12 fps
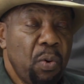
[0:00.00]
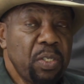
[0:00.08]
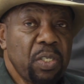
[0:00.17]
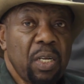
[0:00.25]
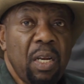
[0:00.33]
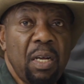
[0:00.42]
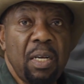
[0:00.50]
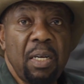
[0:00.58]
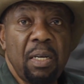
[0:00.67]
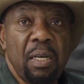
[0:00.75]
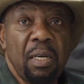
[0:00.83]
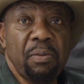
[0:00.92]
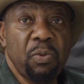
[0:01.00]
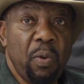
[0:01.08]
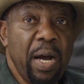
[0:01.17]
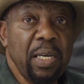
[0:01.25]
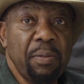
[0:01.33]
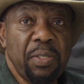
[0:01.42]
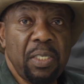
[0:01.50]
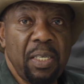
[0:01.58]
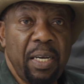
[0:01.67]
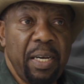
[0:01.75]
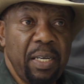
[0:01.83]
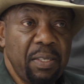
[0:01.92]
boys clubs,
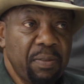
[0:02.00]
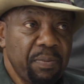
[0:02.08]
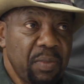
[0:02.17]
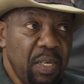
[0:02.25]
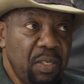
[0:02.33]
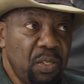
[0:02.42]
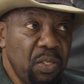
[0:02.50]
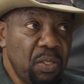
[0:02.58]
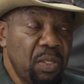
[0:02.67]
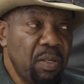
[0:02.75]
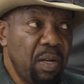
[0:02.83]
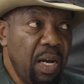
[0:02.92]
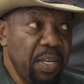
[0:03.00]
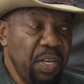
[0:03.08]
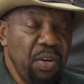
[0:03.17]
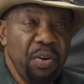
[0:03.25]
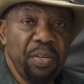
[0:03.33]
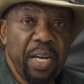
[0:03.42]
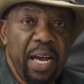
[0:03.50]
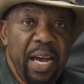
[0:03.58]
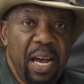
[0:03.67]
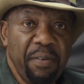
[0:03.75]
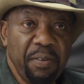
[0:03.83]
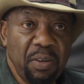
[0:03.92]
YMCAs, until a year and
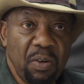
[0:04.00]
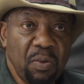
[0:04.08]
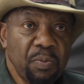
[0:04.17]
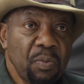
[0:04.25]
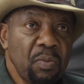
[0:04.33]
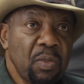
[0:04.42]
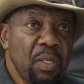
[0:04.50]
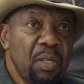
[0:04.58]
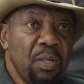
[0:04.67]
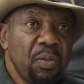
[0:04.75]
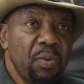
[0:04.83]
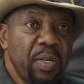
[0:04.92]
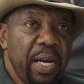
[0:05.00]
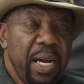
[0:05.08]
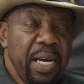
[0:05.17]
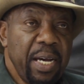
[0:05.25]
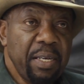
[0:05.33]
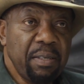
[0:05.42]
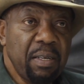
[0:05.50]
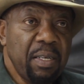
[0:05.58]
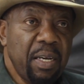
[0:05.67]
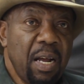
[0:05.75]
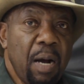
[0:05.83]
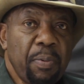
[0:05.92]
a half ago when I had
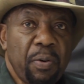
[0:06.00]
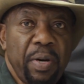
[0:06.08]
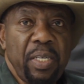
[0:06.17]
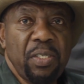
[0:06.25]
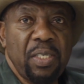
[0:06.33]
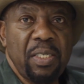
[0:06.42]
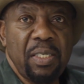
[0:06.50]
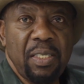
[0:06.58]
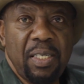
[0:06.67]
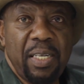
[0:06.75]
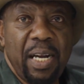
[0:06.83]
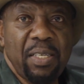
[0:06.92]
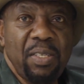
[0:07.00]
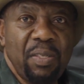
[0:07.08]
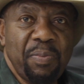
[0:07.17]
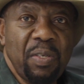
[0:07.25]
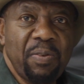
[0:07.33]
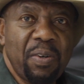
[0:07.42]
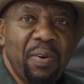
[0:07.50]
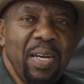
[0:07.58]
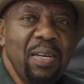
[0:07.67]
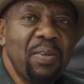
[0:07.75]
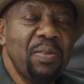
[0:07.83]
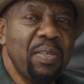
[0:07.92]
an operation and I couldn't move
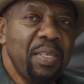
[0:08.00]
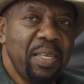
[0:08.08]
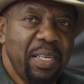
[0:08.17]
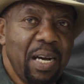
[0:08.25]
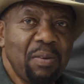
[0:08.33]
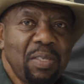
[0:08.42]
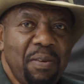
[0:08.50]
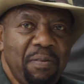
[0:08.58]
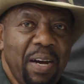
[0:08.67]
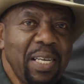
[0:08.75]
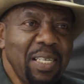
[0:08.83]
it around. And I was